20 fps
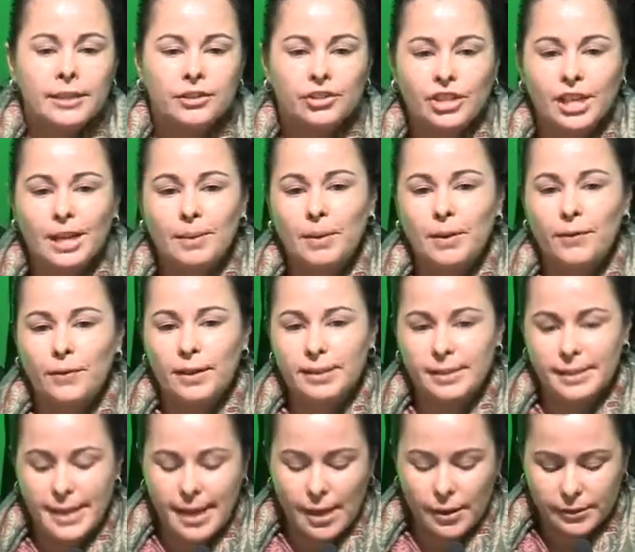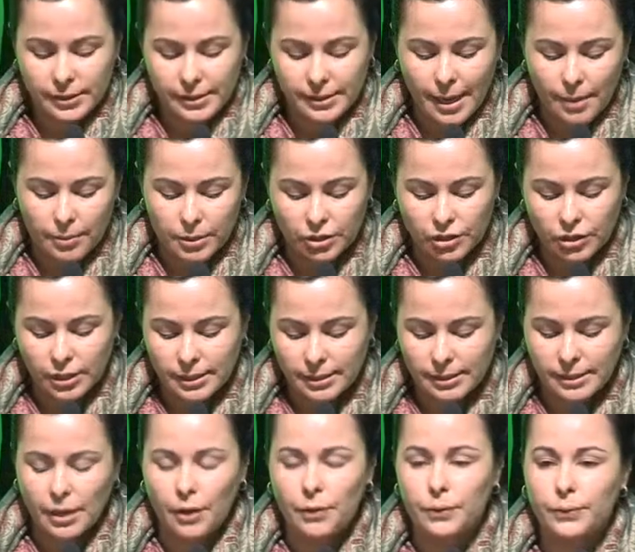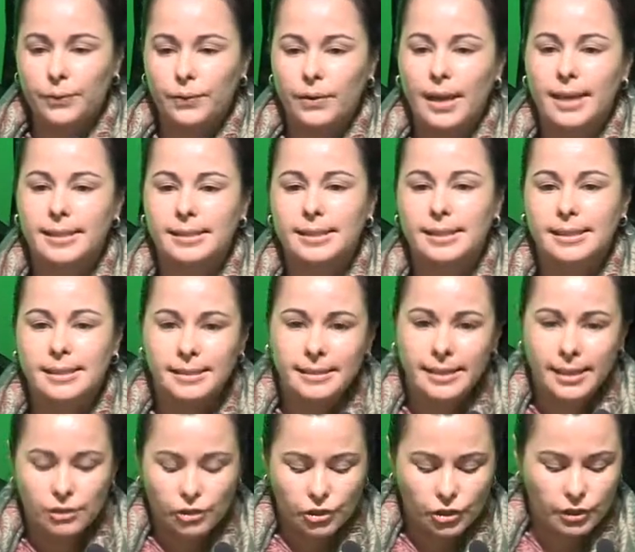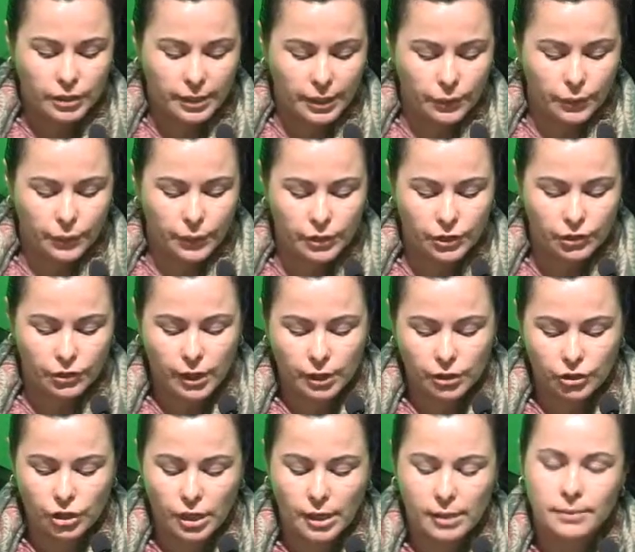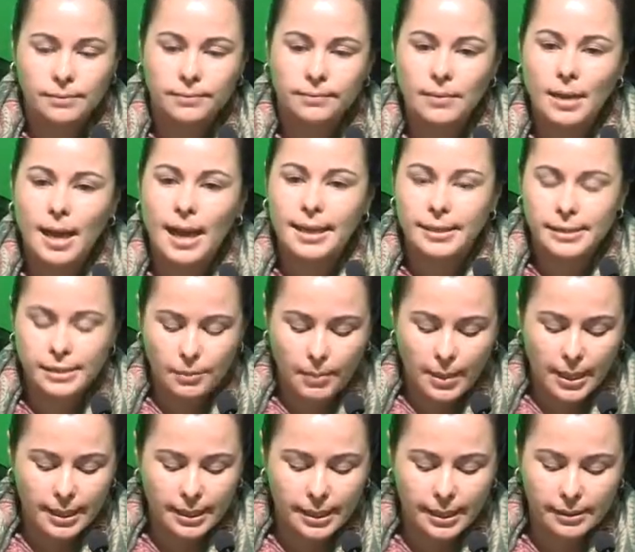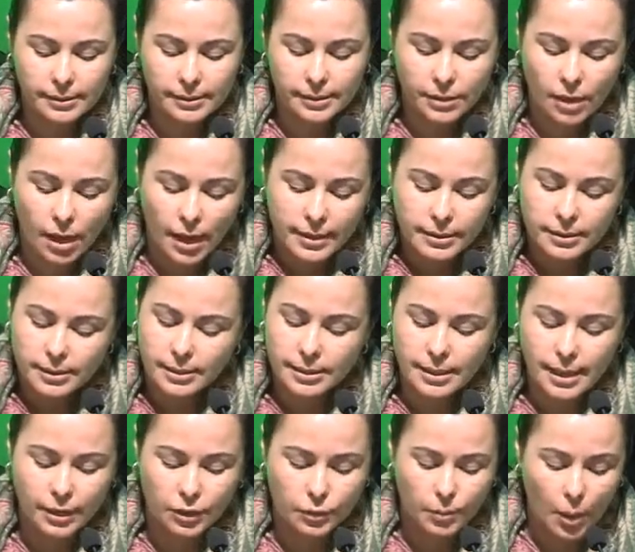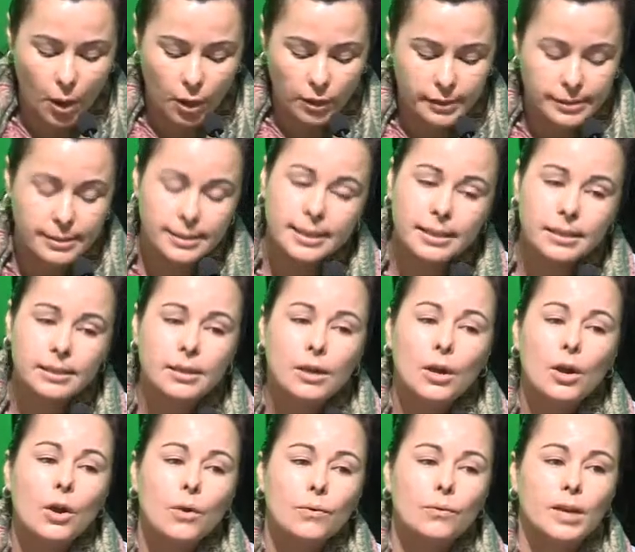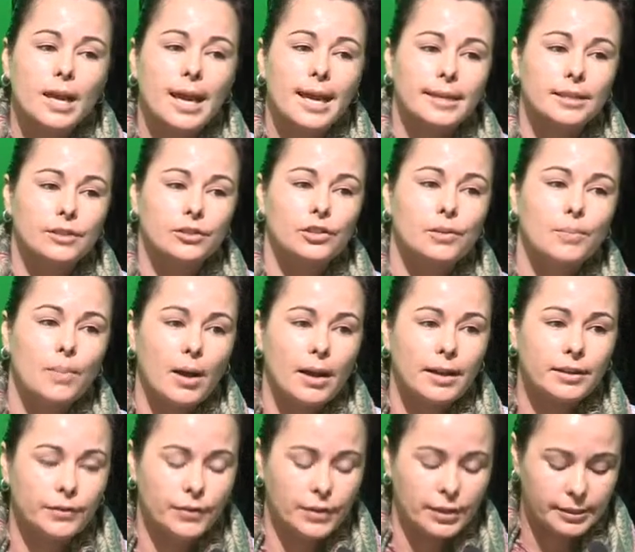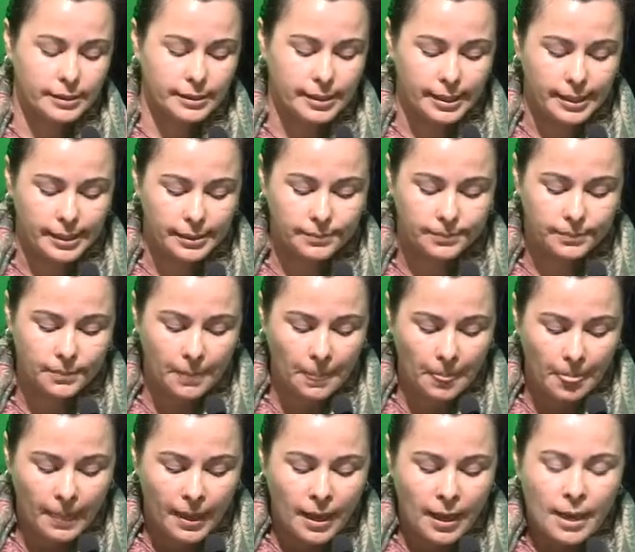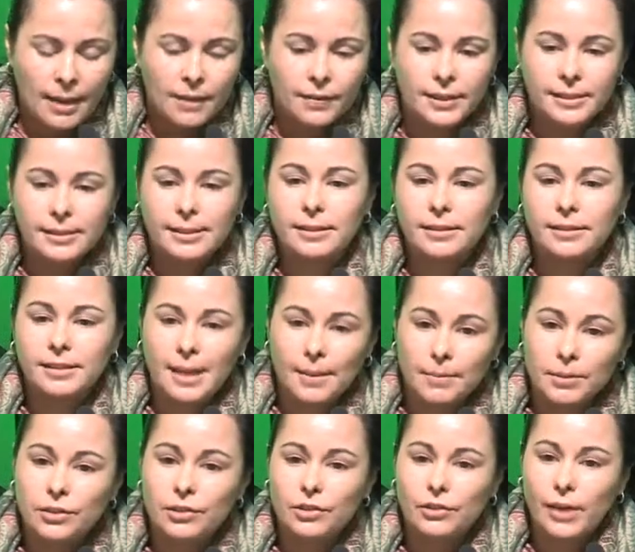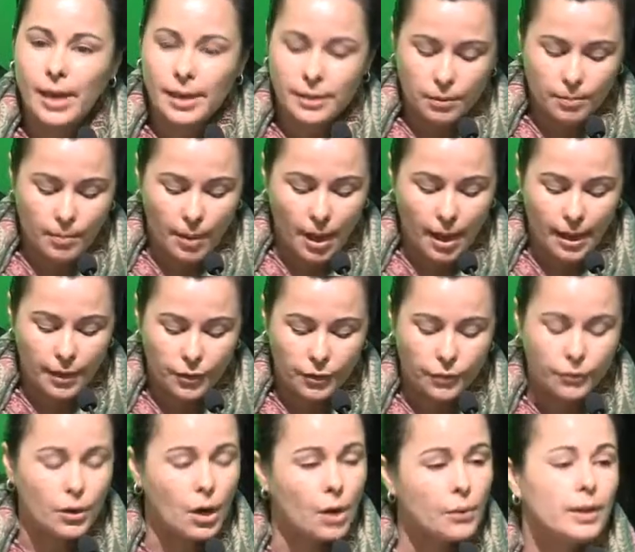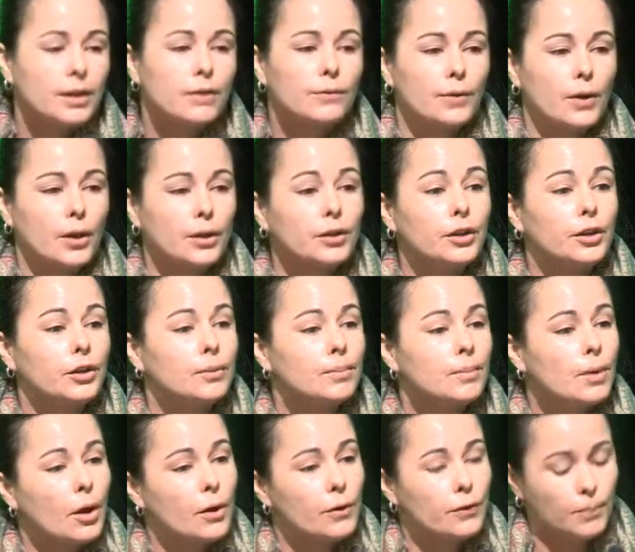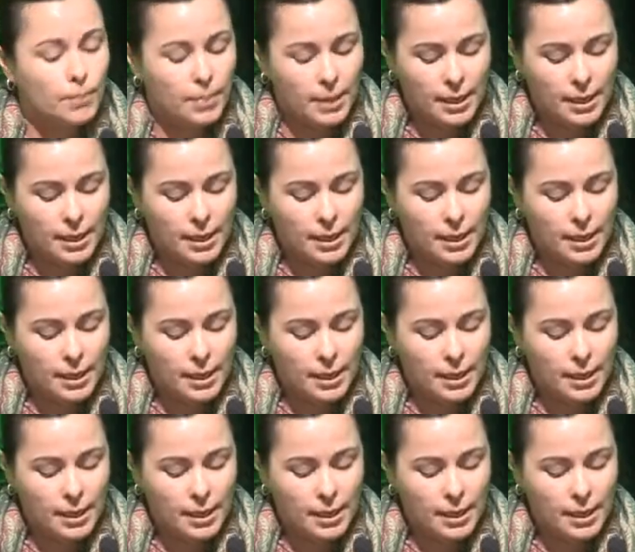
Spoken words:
GBIF has now established itself as an essential infrastructure underpinning science and policy relating to biodiversity. This is demonstrated by the growing volume of